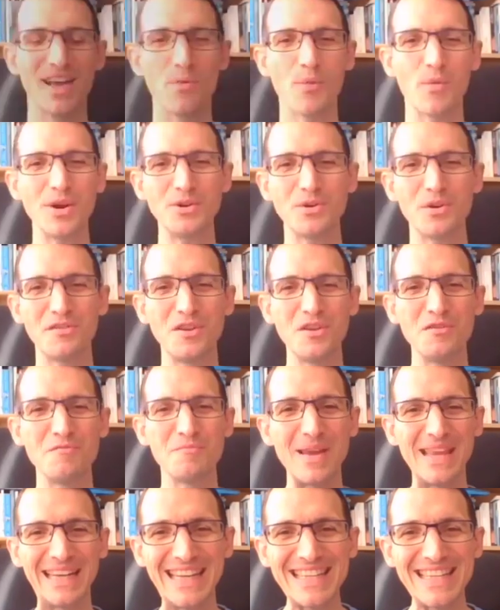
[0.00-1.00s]
I wonder if you've
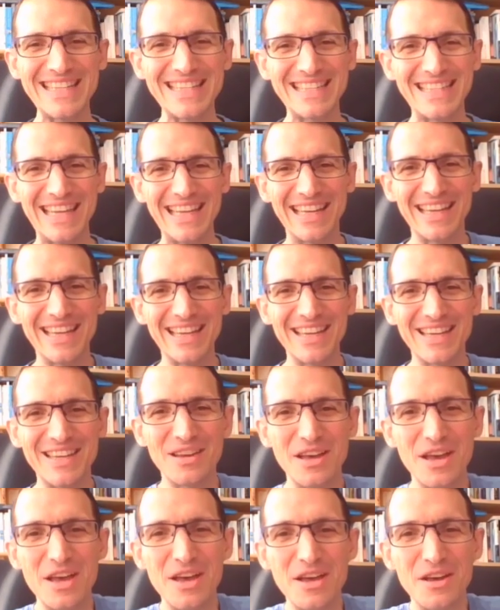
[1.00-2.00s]
been listening
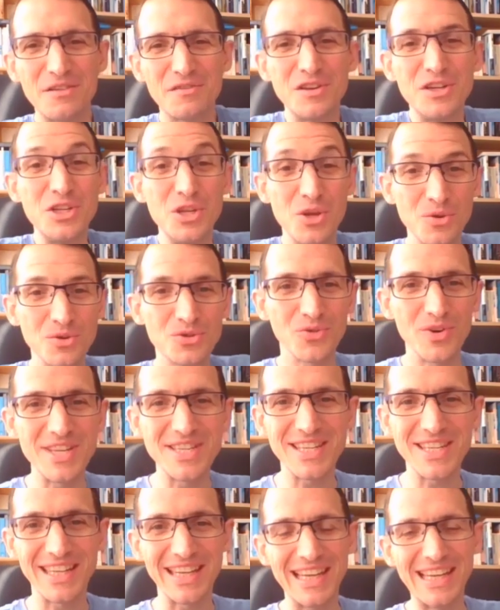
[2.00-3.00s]
for news
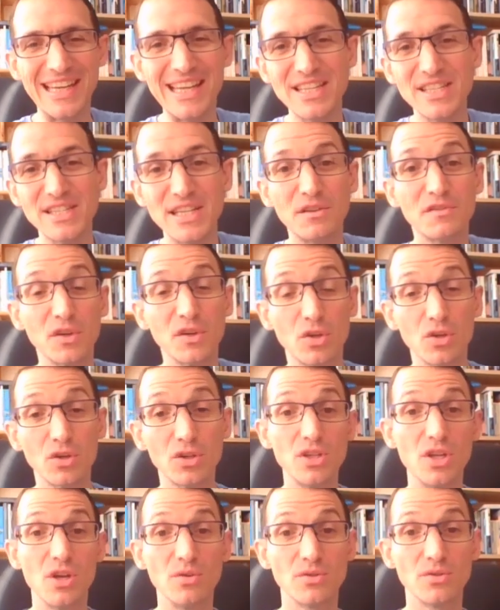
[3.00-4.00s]
recently, listening for
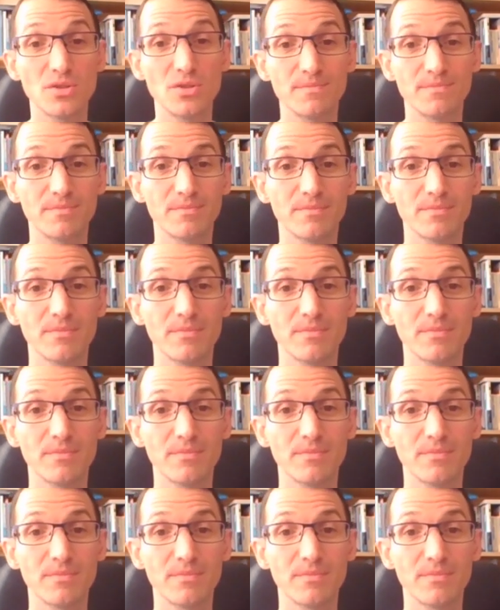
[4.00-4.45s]
good news.